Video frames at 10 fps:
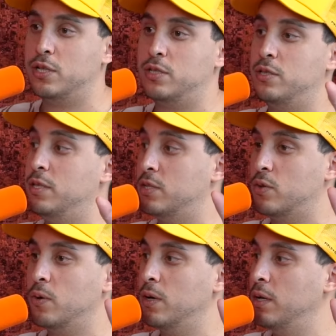Just
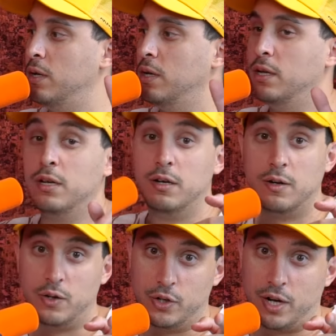Discord.
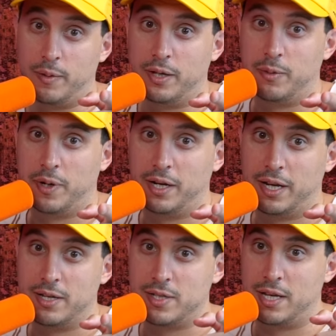You're coming on the
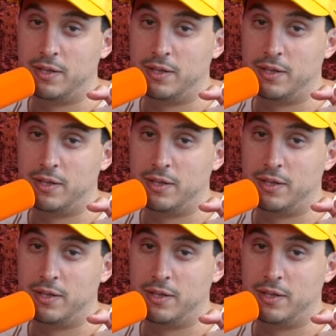podcast.